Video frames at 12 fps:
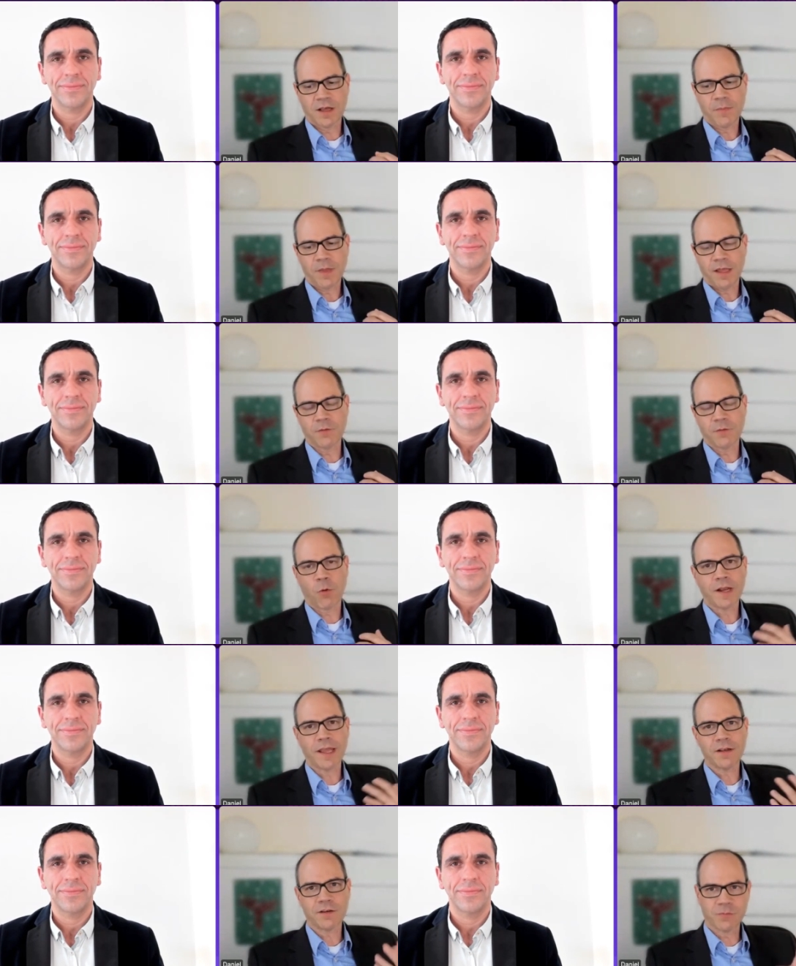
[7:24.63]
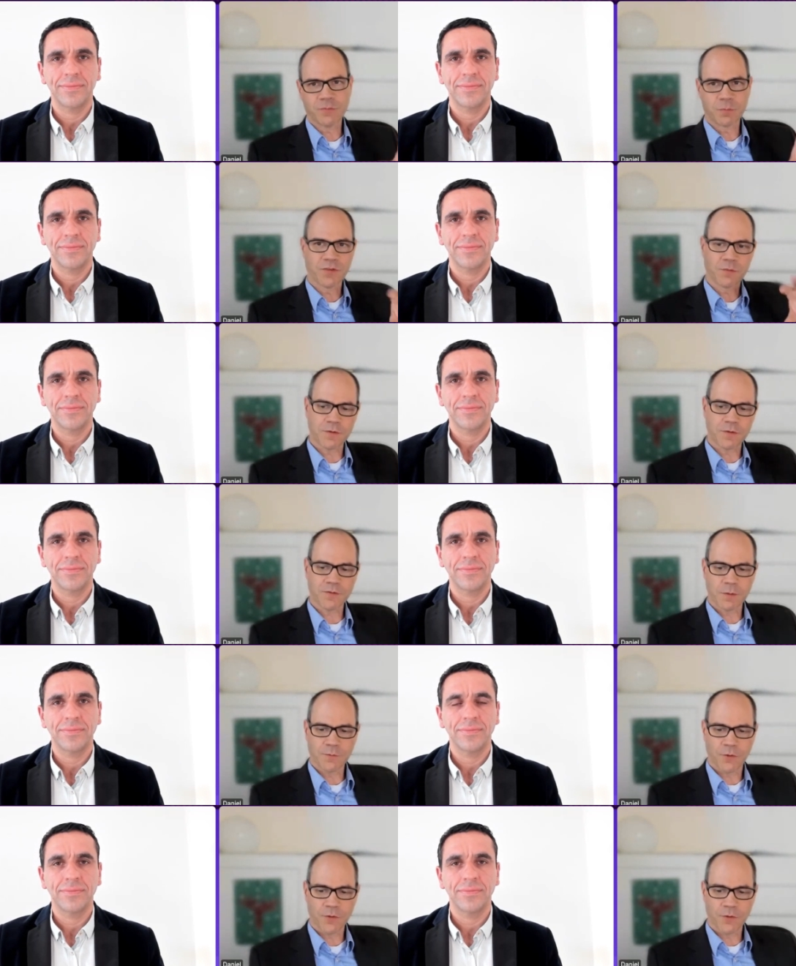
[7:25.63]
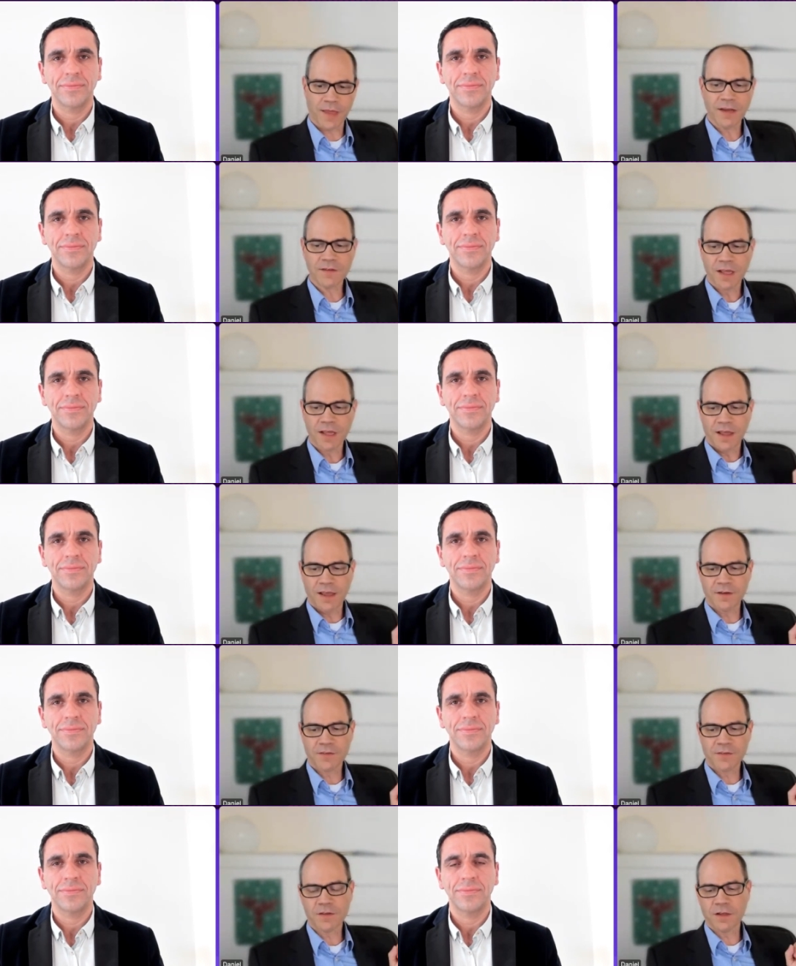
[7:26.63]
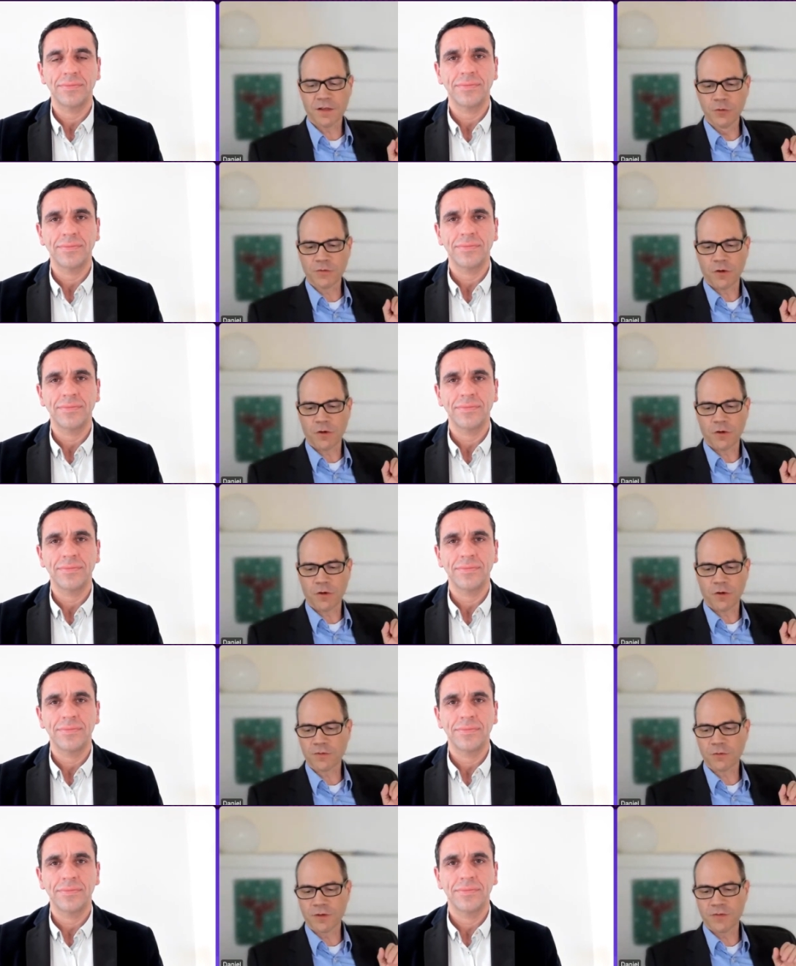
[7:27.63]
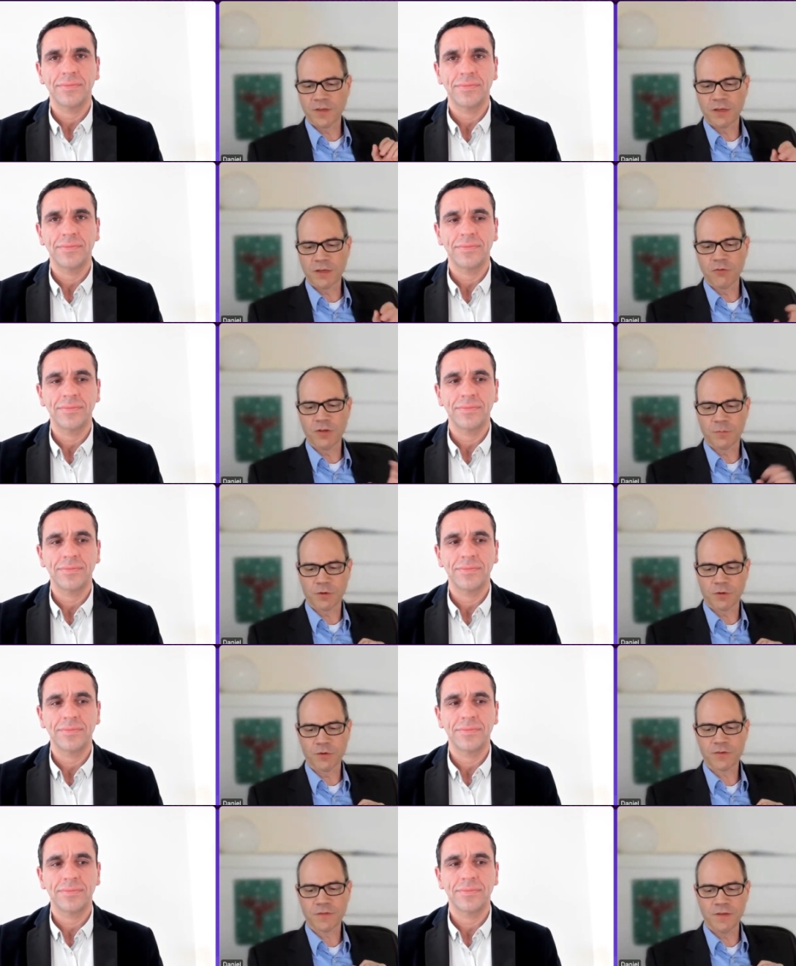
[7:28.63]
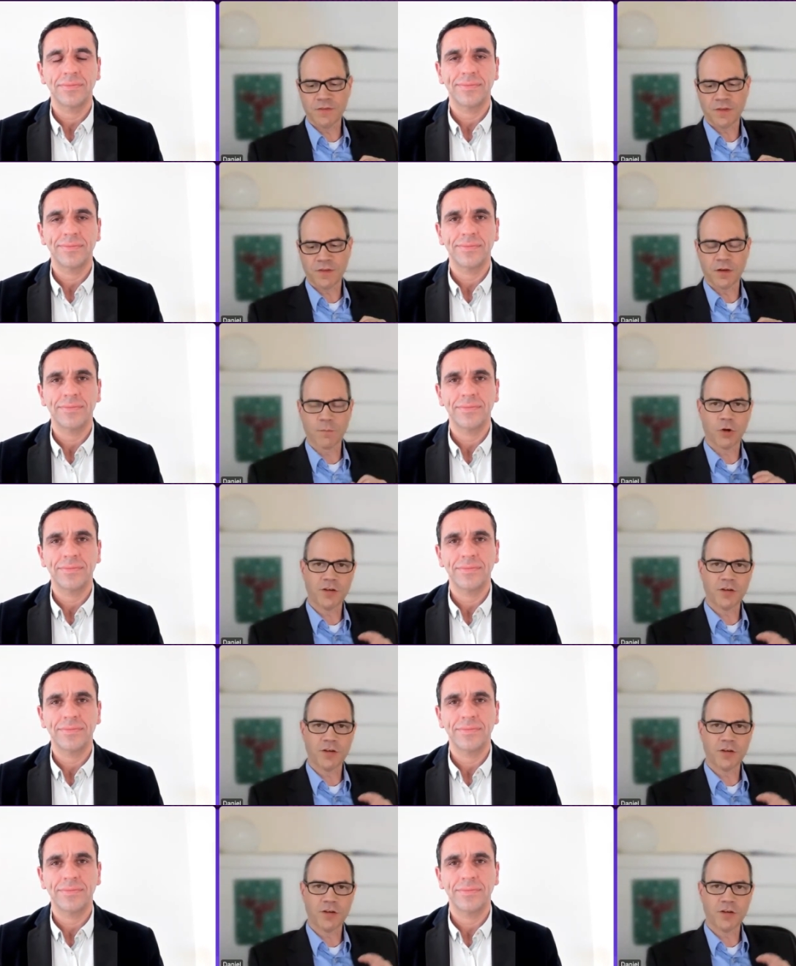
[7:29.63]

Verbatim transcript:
Speaker 1: Um, the one hand, he's responsible for that, and this includes also the security processes and the